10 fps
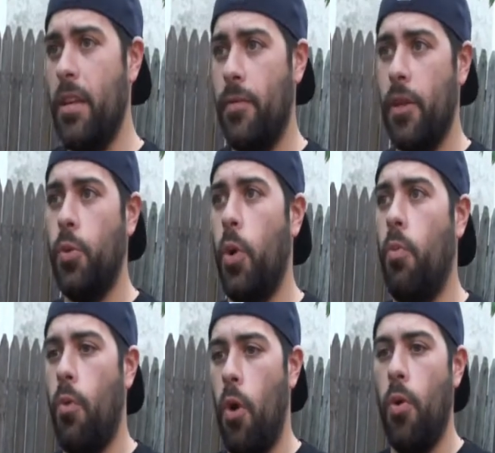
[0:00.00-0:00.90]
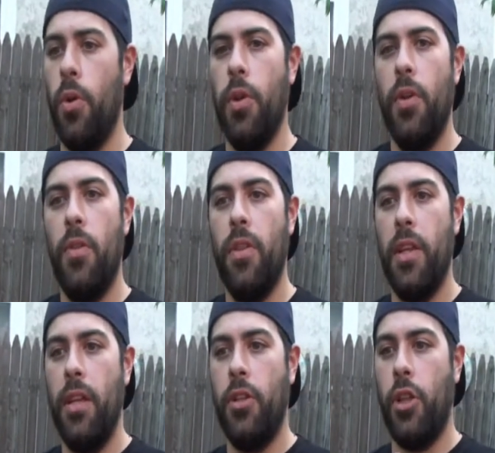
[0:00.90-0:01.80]
individual wrote
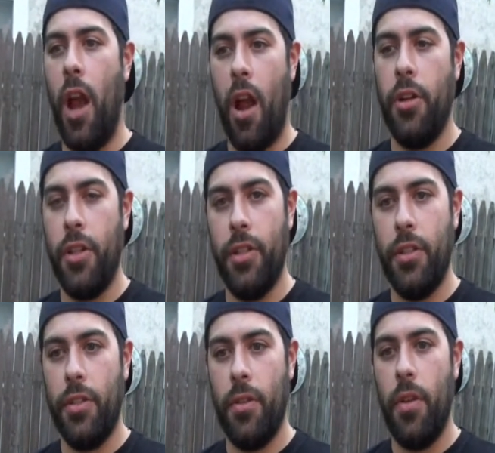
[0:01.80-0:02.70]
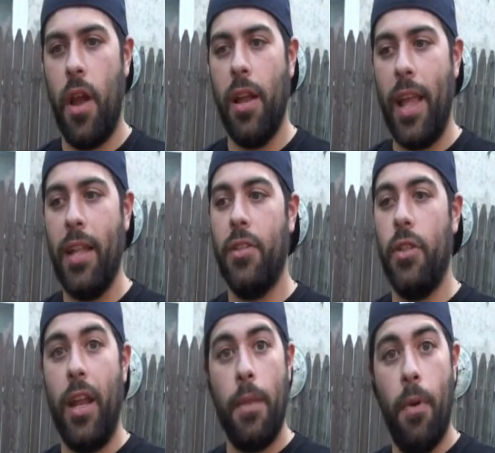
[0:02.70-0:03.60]
the charges
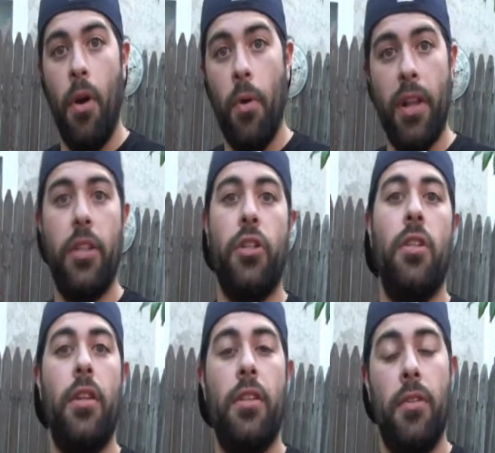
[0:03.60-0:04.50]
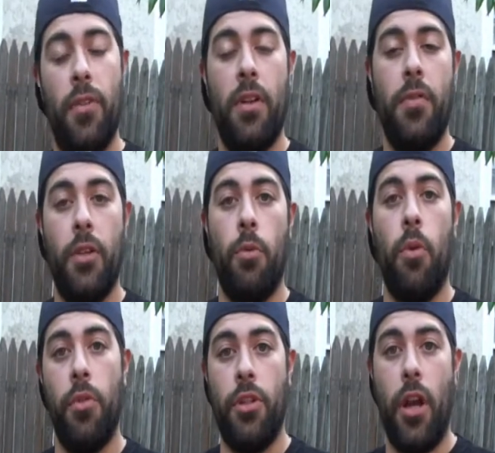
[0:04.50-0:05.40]
against N.A. Poe, and a different individual
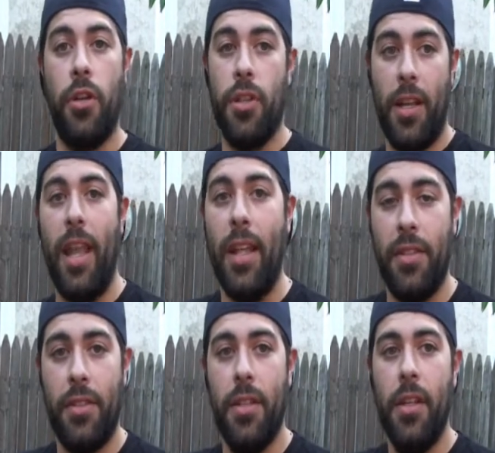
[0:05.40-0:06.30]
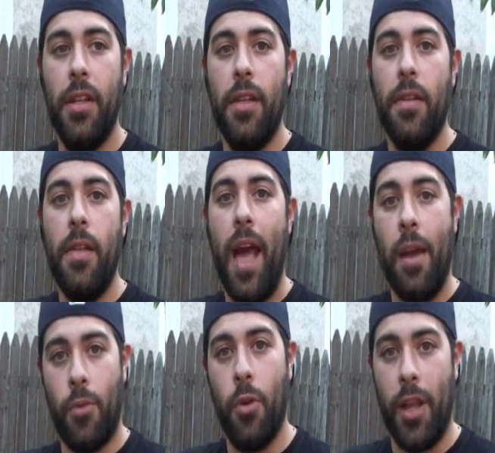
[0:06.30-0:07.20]
wrote the charges against
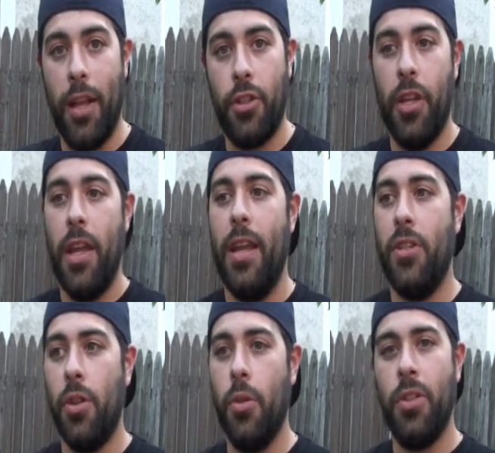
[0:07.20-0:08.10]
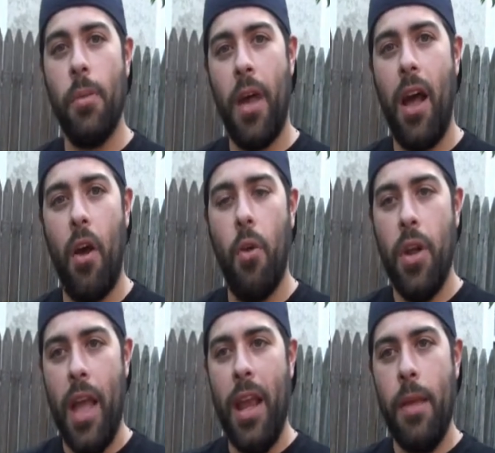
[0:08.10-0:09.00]
Adam Kokesh. And so somehow
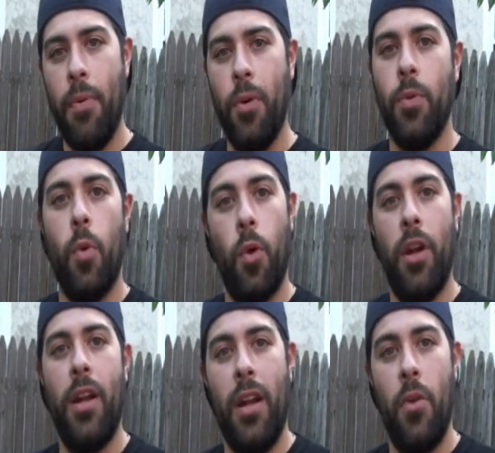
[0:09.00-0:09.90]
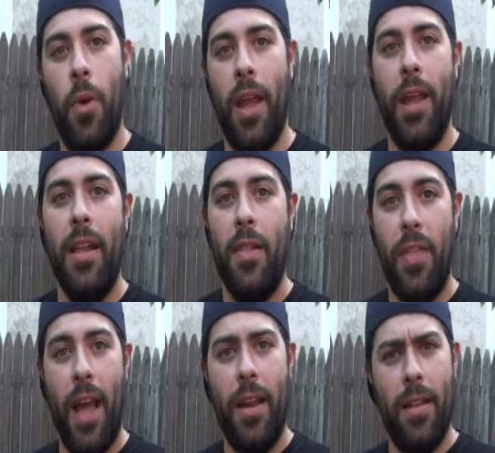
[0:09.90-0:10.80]
N.A. Poe's were worded in a way
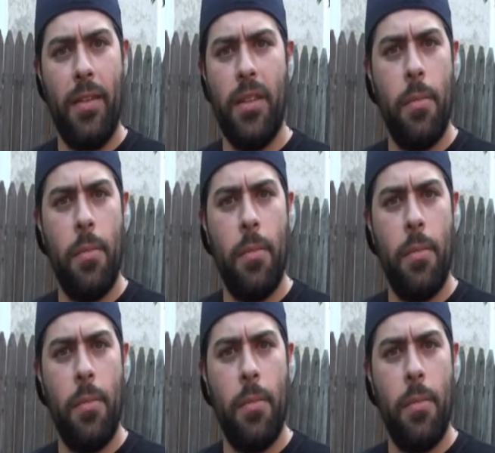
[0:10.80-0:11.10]
that